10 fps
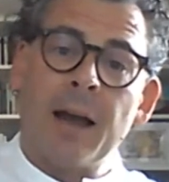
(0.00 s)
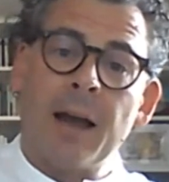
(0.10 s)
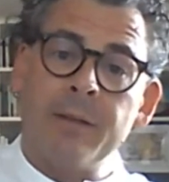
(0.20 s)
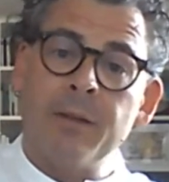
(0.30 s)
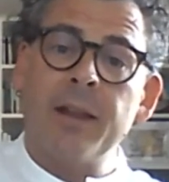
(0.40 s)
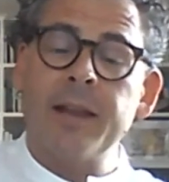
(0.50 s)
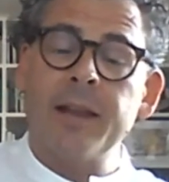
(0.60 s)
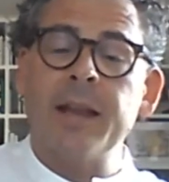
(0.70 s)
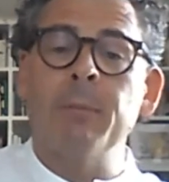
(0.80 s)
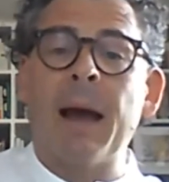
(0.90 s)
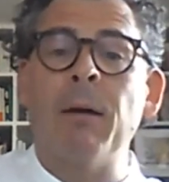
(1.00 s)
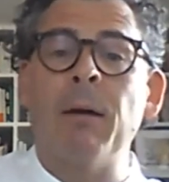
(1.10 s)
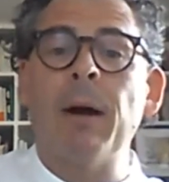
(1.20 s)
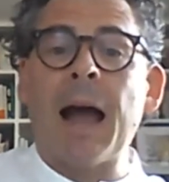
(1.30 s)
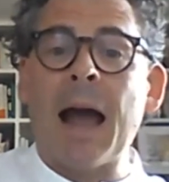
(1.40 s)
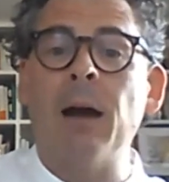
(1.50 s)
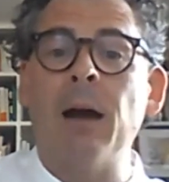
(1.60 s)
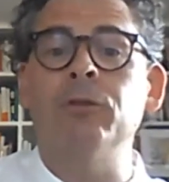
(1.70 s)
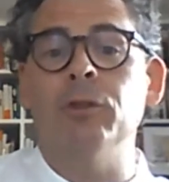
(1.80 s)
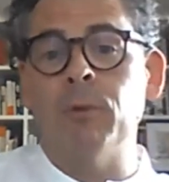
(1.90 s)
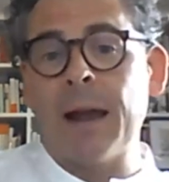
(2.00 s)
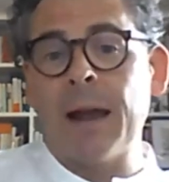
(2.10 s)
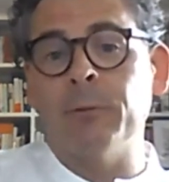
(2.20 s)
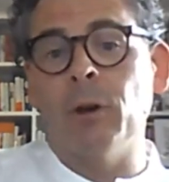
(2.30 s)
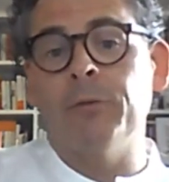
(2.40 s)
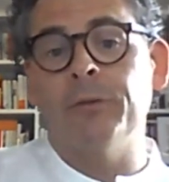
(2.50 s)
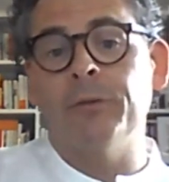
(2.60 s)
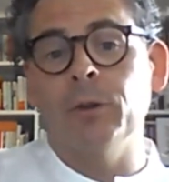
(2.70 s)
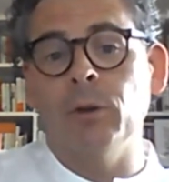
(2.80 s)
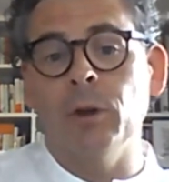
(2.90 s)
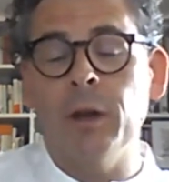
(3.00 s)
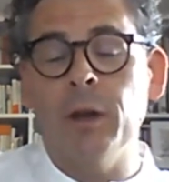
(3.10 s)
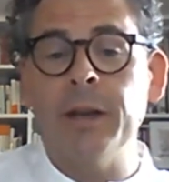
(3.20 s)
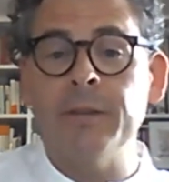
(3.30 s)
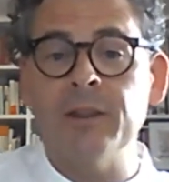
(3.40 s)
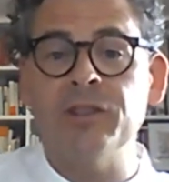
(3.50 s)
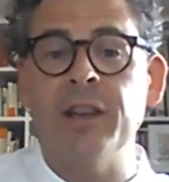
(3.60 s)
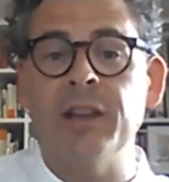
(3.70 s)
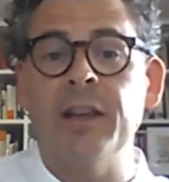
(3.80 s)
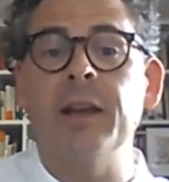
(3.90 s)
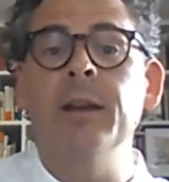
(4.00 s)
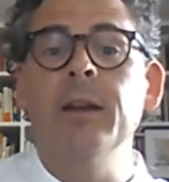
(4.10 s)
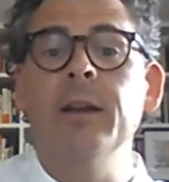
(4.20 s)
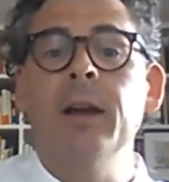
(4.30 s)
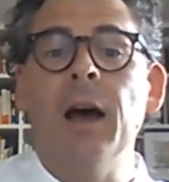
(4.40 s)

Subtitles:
either thinking about how to round off your learning this year